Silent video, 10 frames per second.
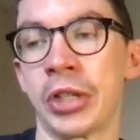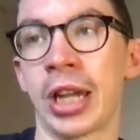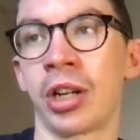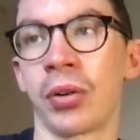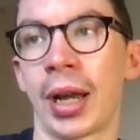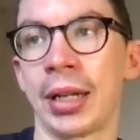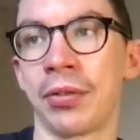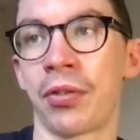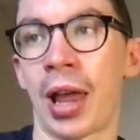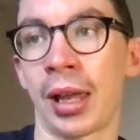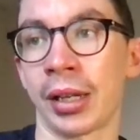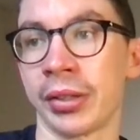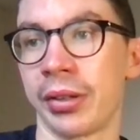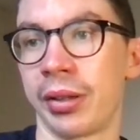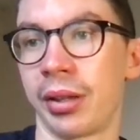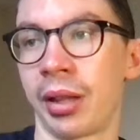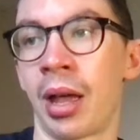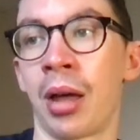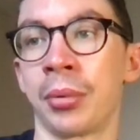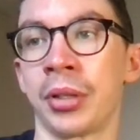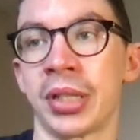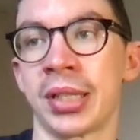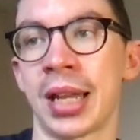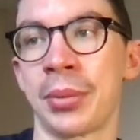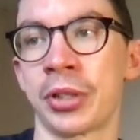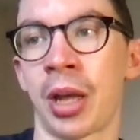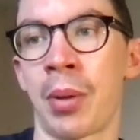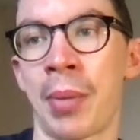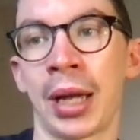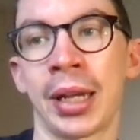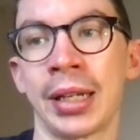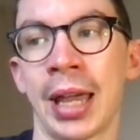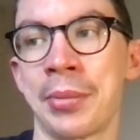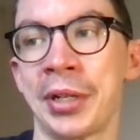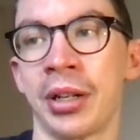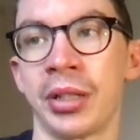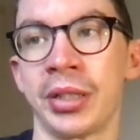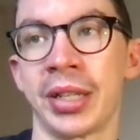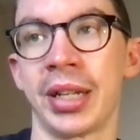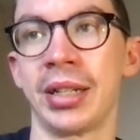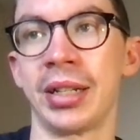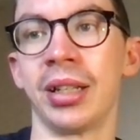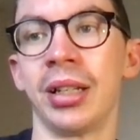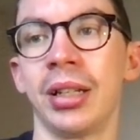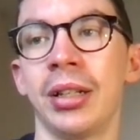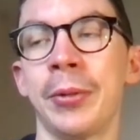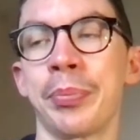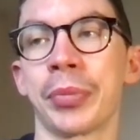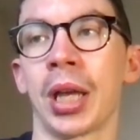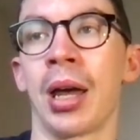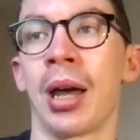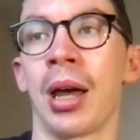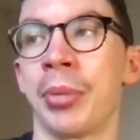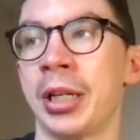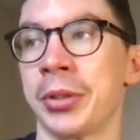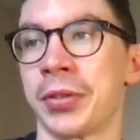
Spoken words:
incorrectly flagged because he said he was coming back in Gameweek 19, but he was